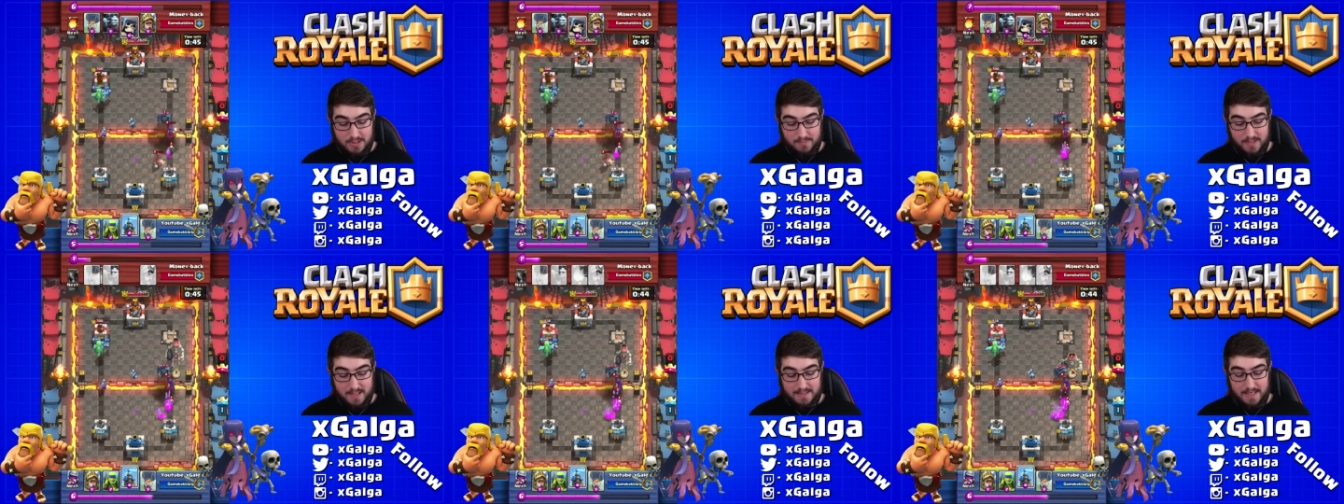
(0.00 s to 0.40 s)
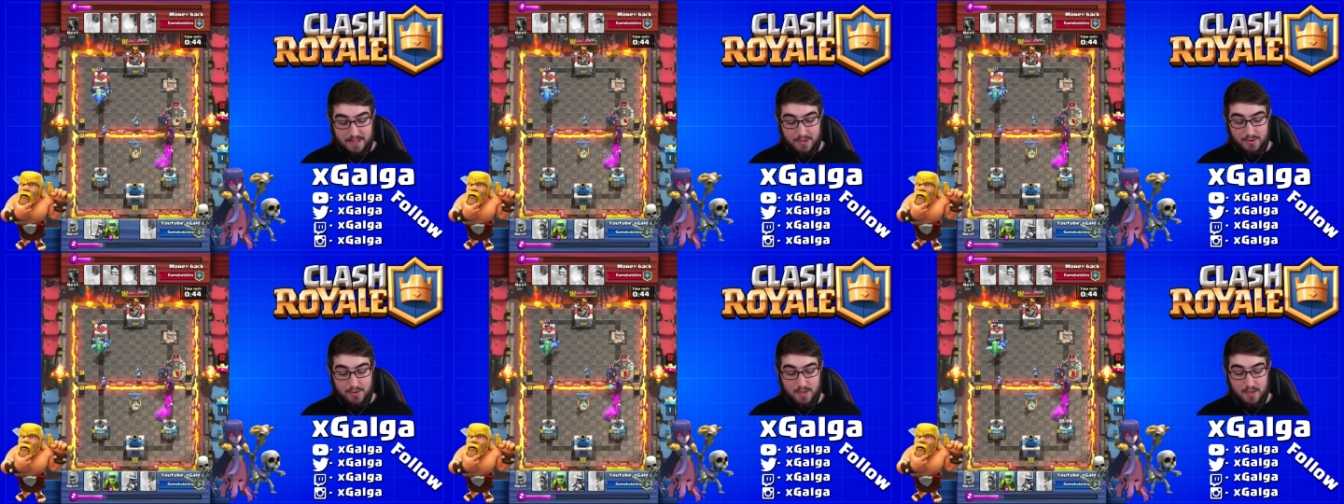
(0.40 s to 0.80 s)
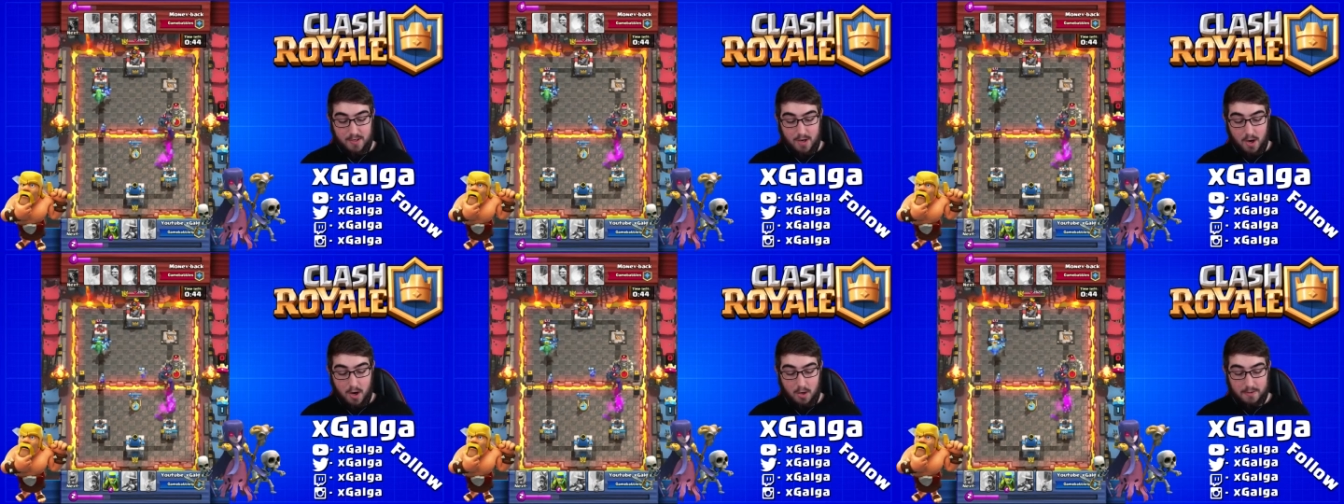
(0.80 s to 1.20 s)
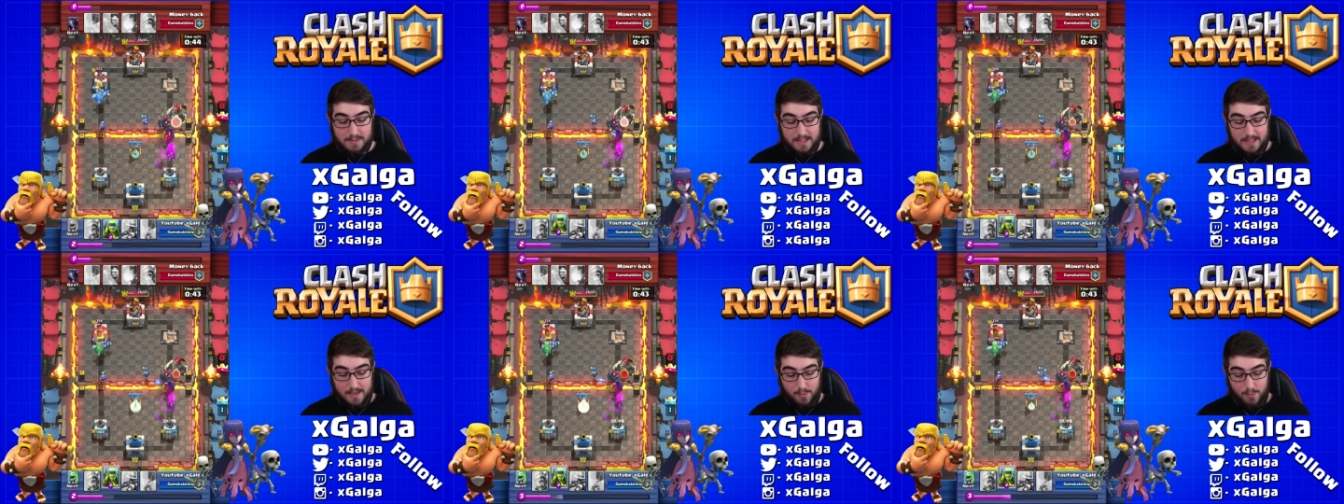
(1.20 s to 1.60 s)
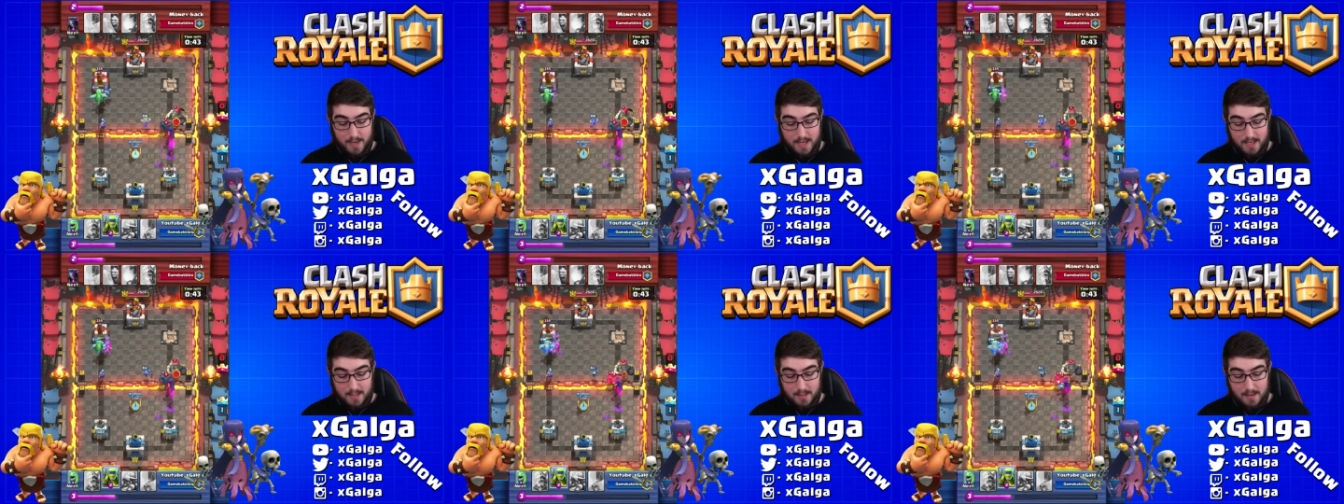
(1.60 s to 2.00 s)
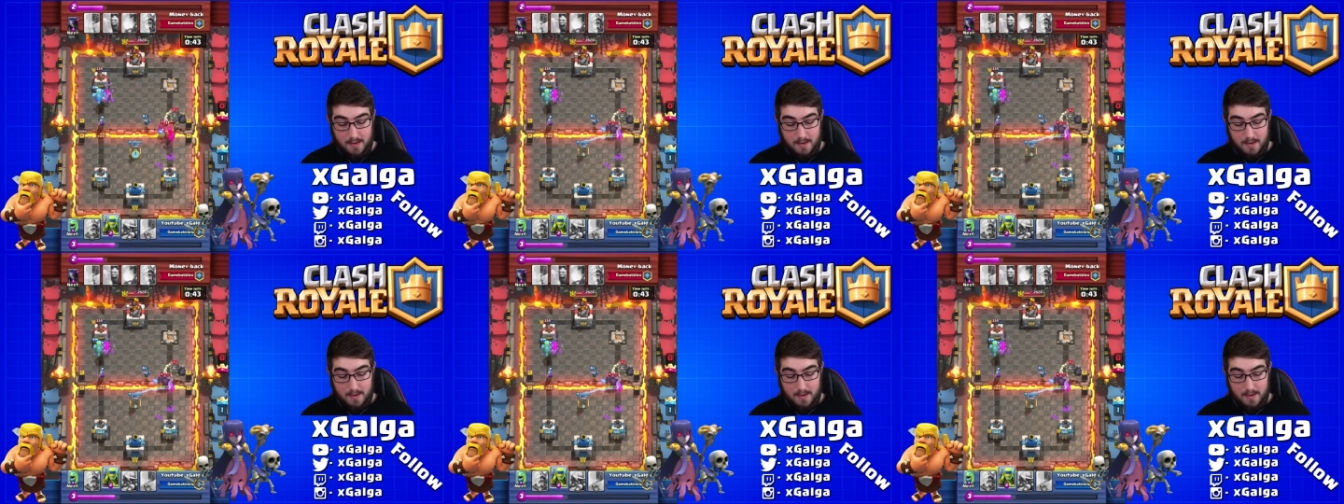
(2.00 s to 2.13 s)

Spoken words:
just because I knew the Hog was going to get weak.